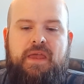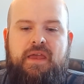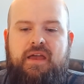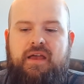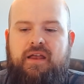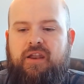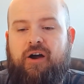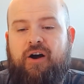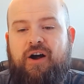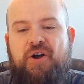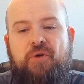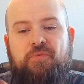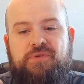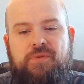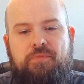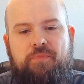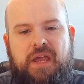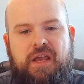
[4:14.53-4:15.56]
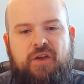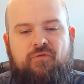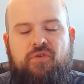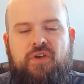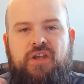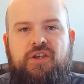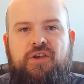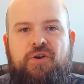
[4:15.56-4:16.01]
Now, I hope to make a
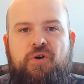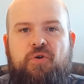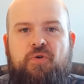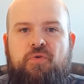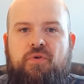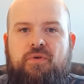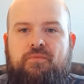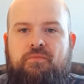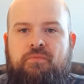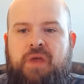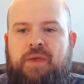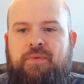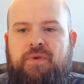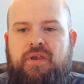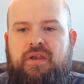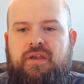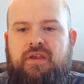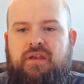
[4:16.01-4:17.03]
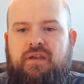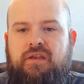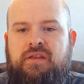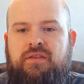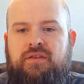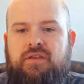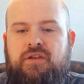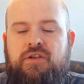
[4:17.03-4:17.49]
video maybe
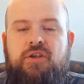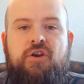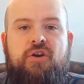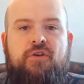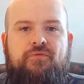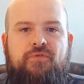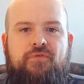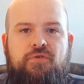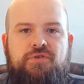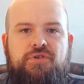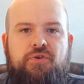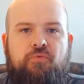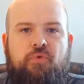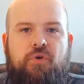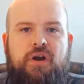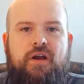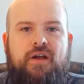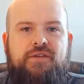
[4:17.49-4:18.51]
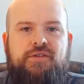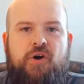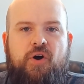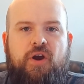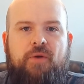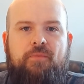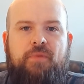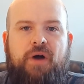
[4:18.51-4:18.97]
in the near future where I
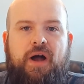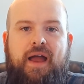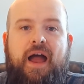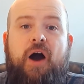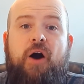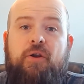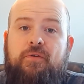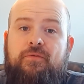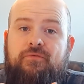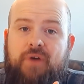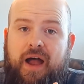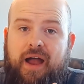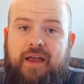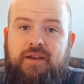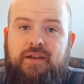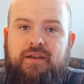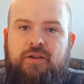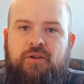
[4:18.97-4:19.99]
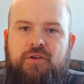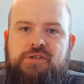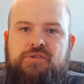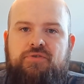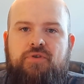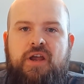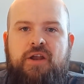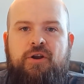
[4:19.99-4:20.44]
talk about how to find an
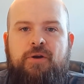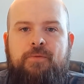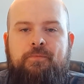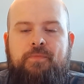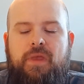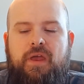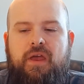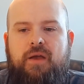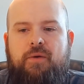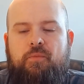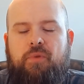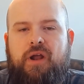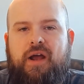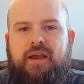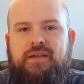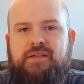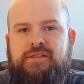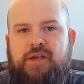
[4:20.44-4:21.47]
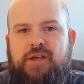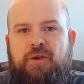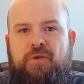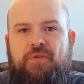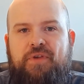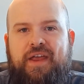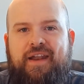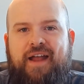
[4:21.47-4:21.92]
illustrator. But I can tell you
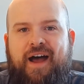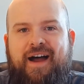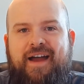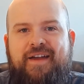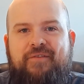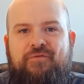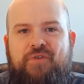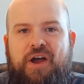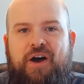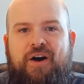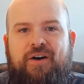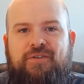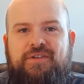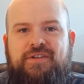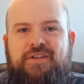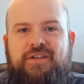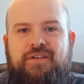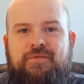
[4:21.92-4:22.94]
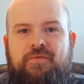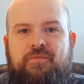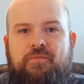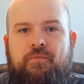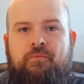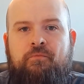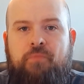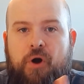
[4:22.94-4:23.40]
that I have found
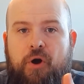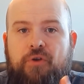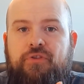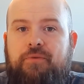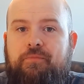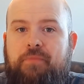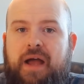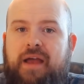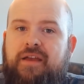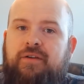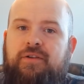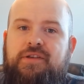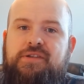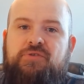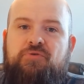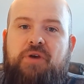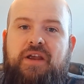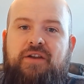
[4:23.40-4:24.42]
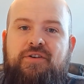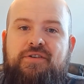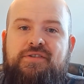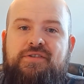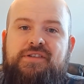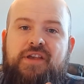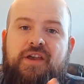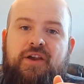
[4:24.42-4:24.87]
both of my
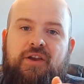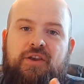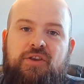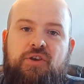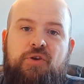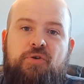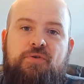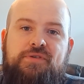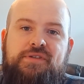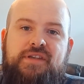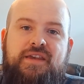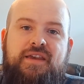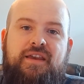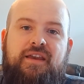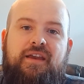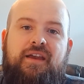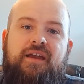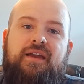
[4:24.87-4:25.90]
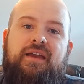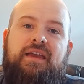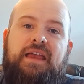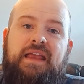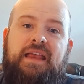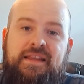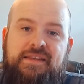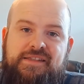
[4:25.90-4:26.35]
illustrators using
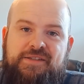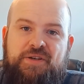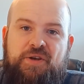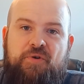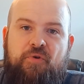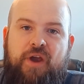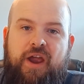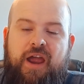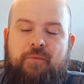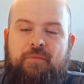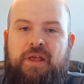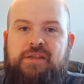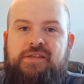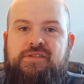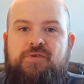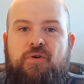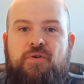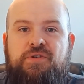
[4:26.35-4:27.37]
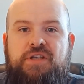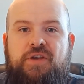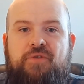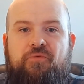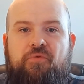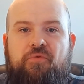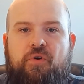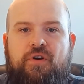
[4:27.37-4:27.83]
Instagram and searching
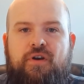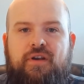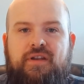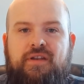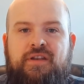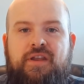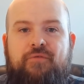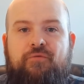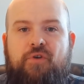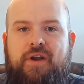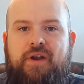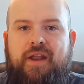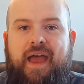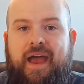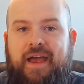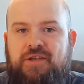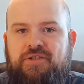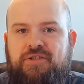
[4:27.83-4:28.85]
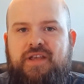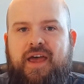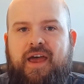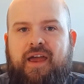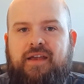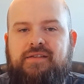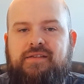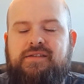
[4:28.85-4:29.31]
for different
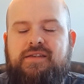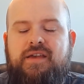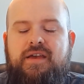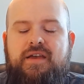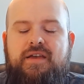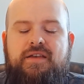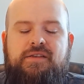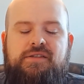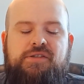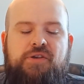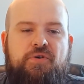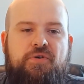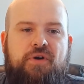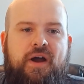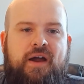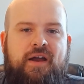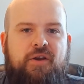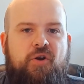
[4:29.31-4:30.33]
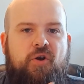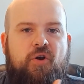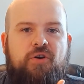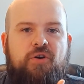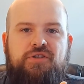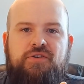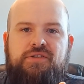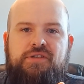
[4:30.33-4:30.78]
hashtags. So I
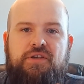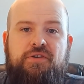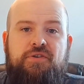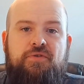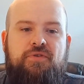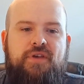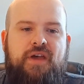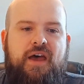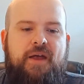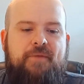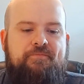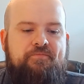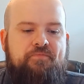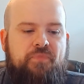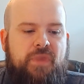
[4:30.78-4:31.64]
encourage you to do that.